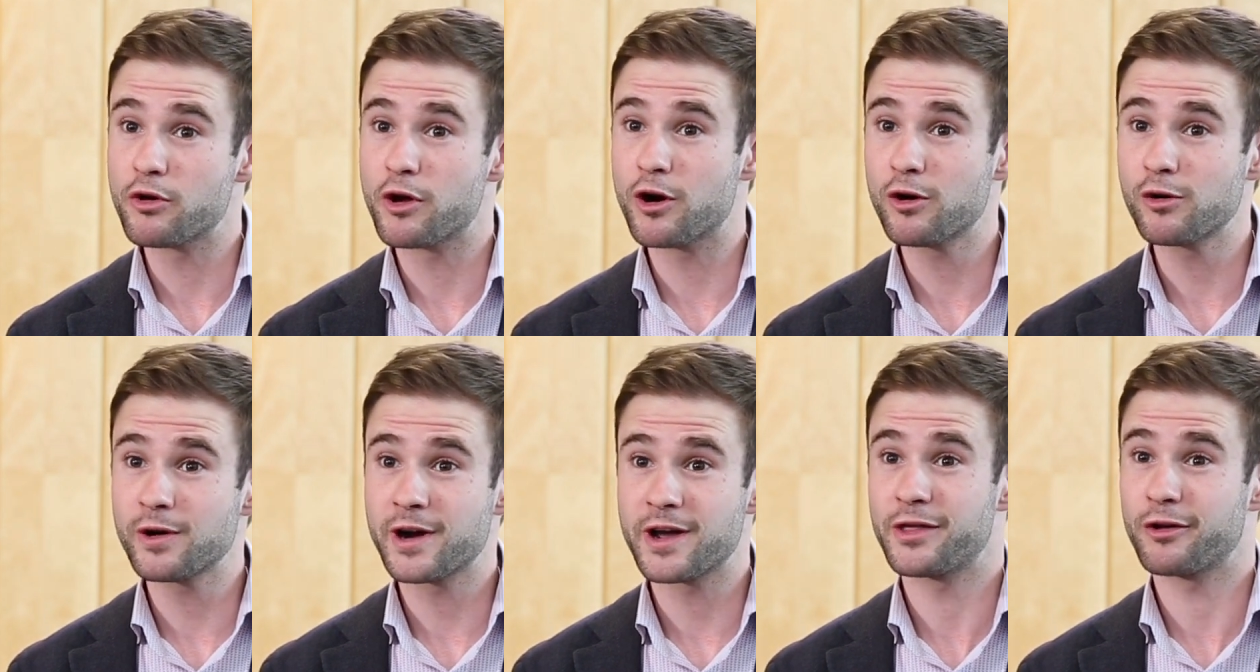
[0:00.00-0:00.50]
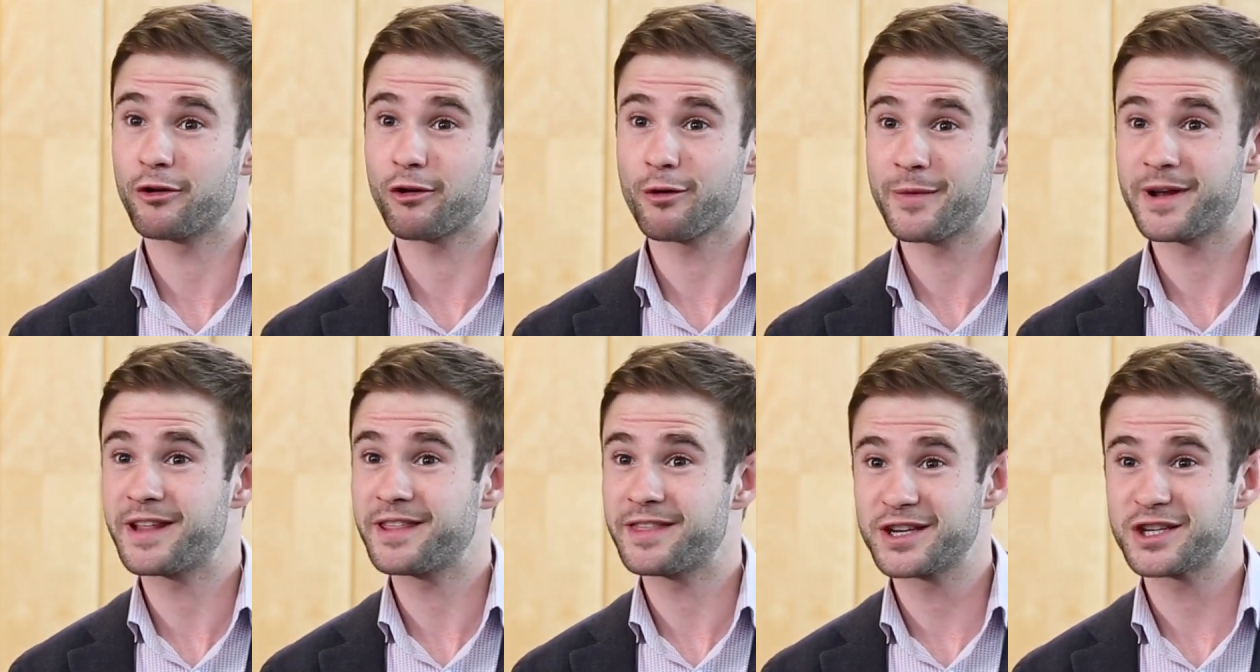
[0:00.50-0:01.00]
know, and there are
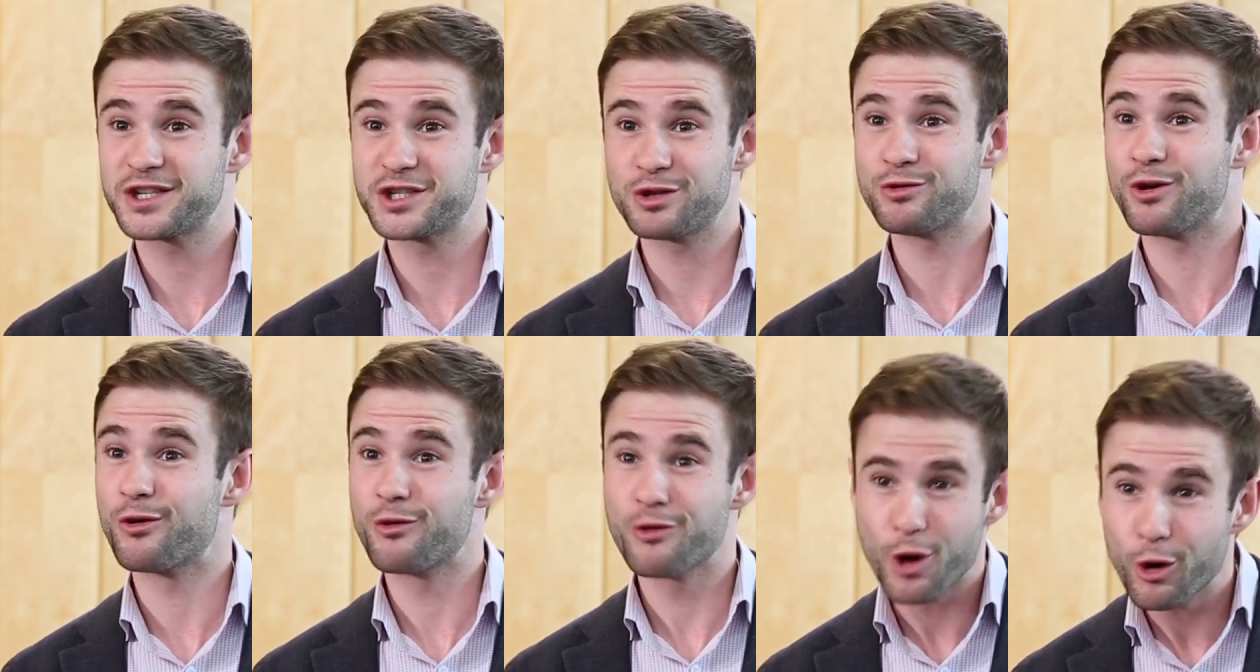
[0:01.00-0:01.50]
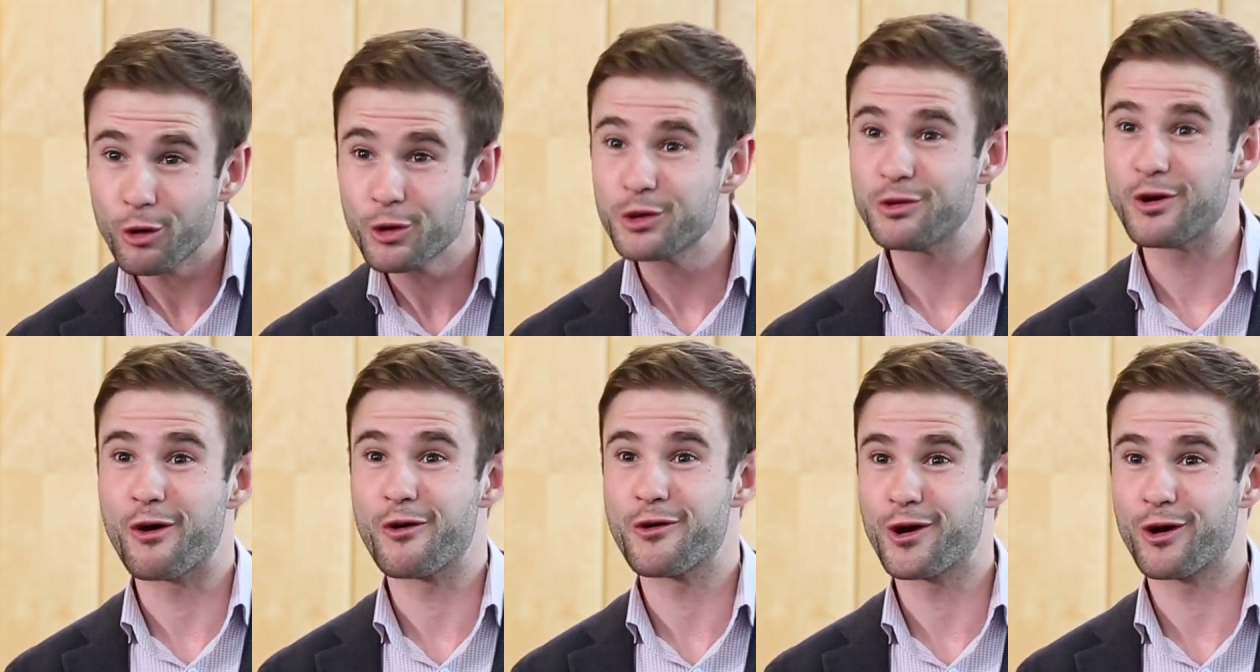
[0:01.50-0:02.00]
many things you don't know you
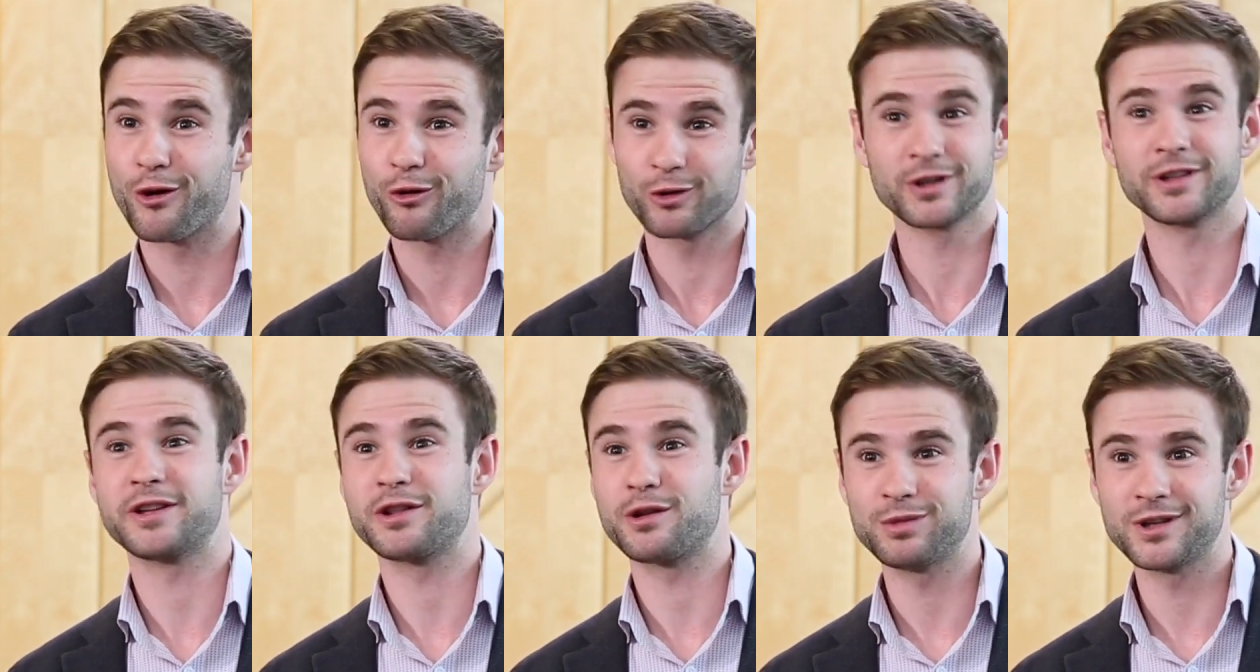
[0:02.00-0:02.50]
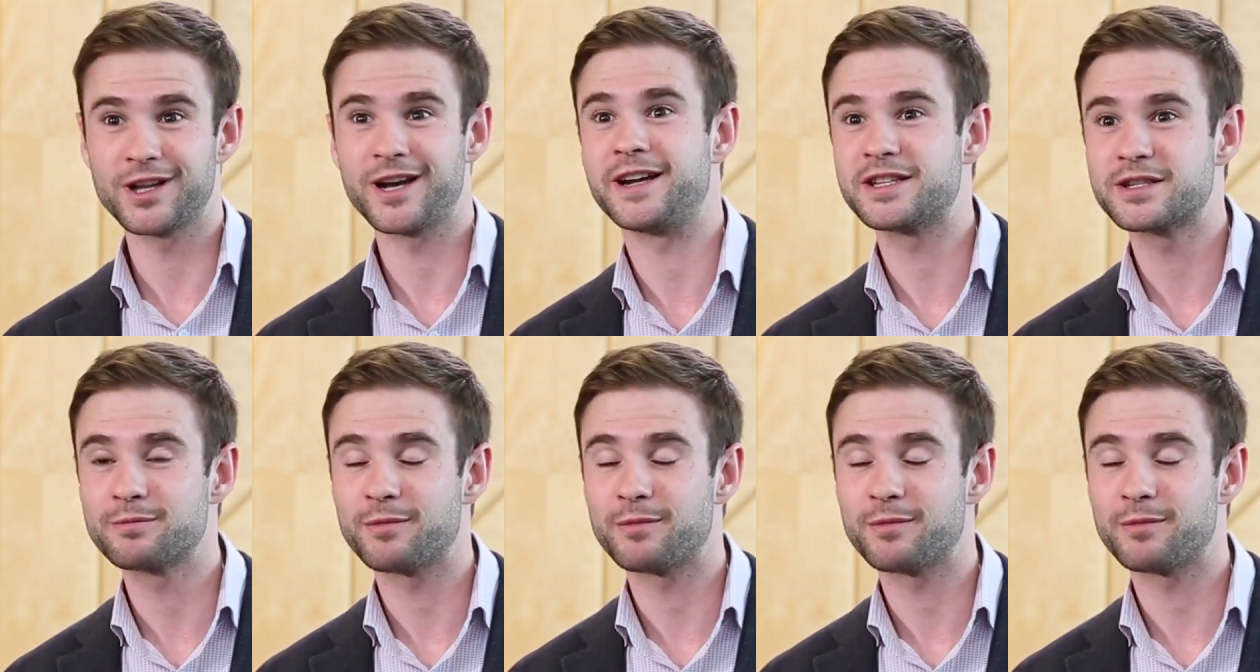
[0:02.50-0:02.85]
don't know, really the blind